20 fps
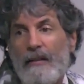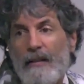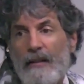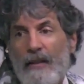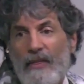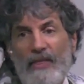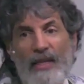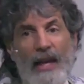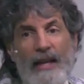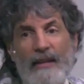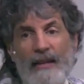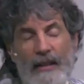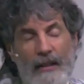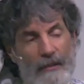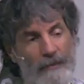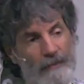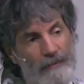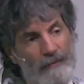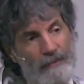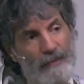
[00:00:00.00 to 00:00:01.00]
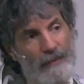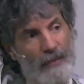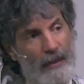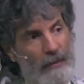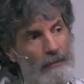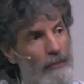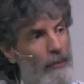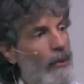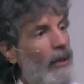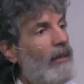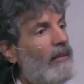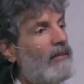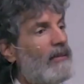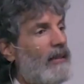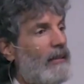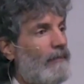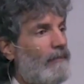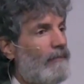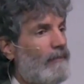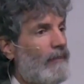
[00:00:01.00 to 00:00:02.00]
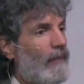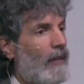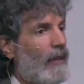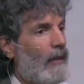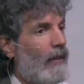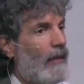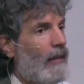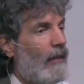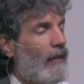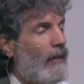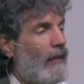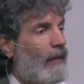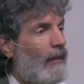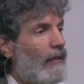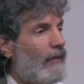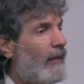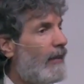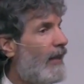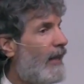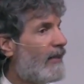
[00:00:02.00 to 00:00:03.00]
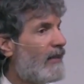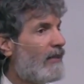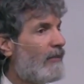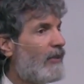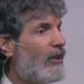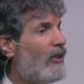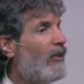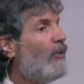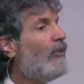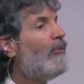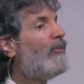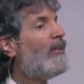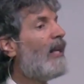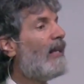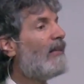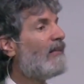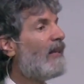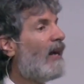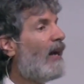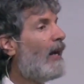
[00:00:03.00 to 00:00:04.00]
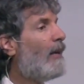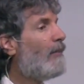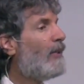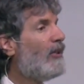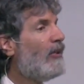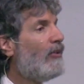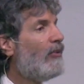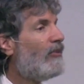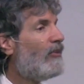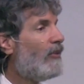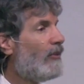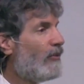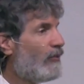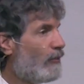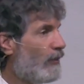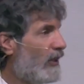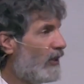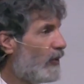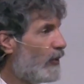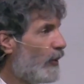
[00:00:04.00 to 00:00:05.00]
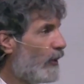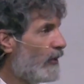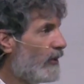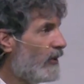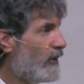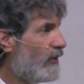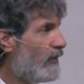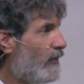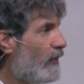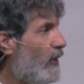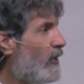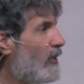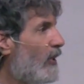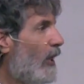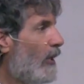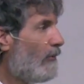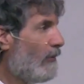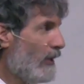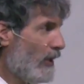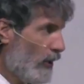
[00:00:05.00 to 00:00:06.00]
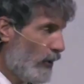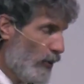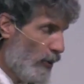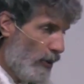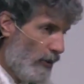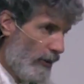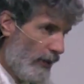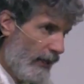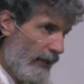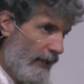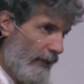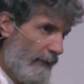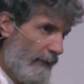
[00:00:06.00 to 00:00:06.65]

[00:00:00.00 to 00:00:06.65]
And thank Him, praise Him, and then ask Him to use that time and use those resources for His honor and glory.